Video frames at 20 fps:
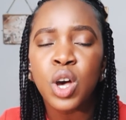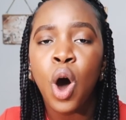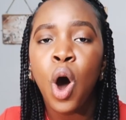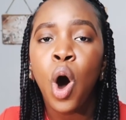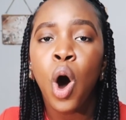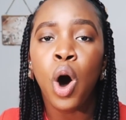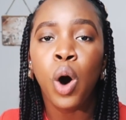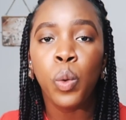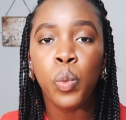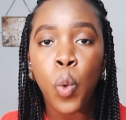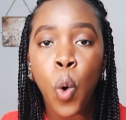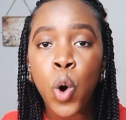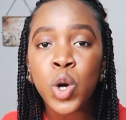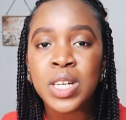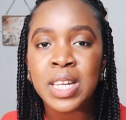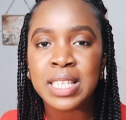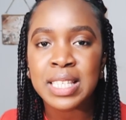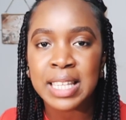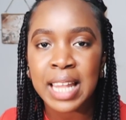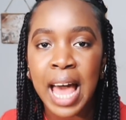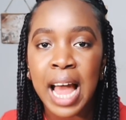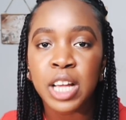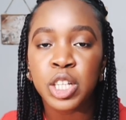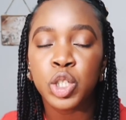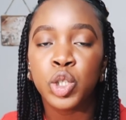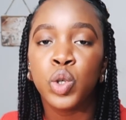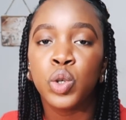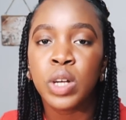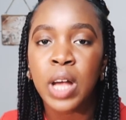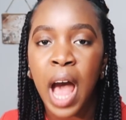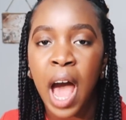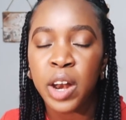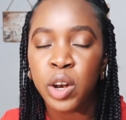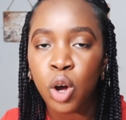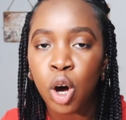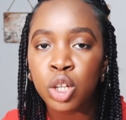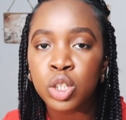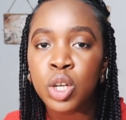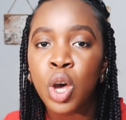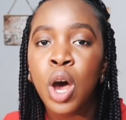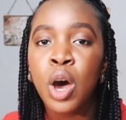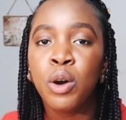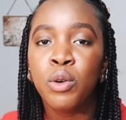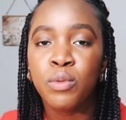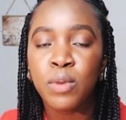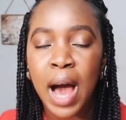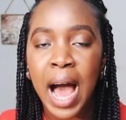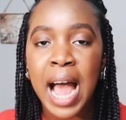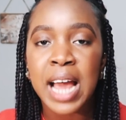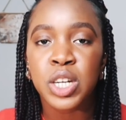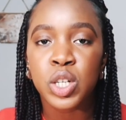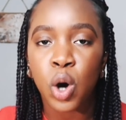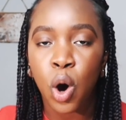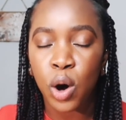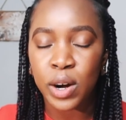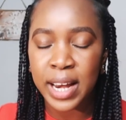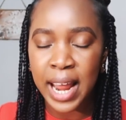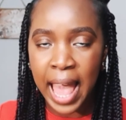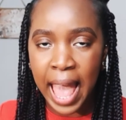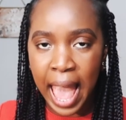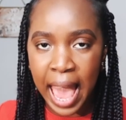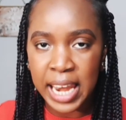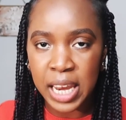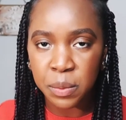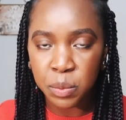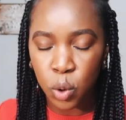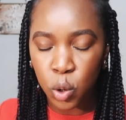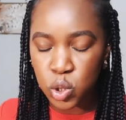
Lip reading: or water slides you cannot ride on anymore.